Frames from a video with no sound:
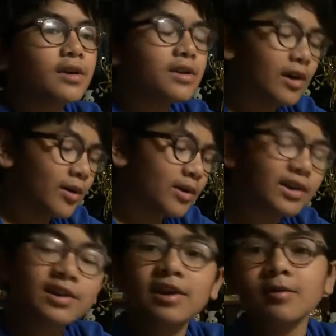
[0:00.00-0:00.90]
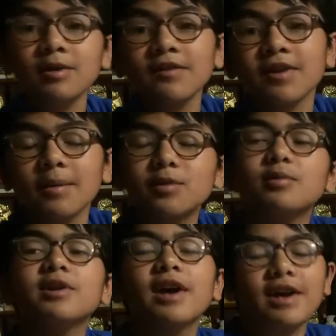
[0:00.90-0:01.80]
So it looks like we've come
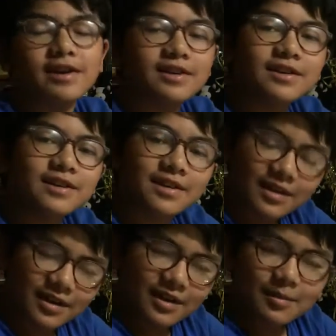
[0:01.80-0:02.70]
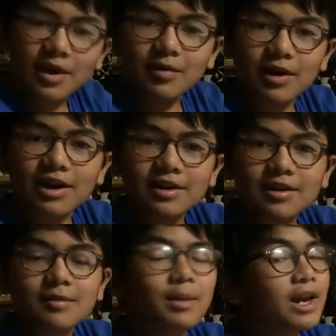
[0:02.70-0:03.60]
to an end. But anyway,
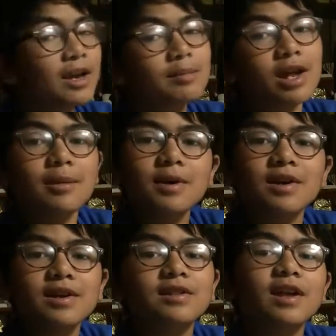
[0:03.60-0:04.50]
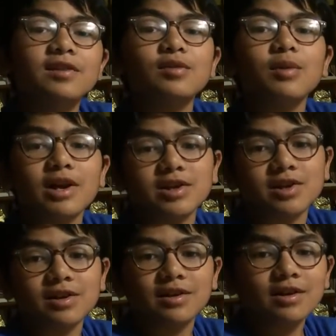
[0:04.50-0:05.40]
my name's Aiman, and thanks for
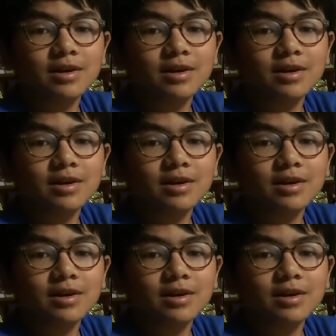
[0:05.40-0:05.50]
watching.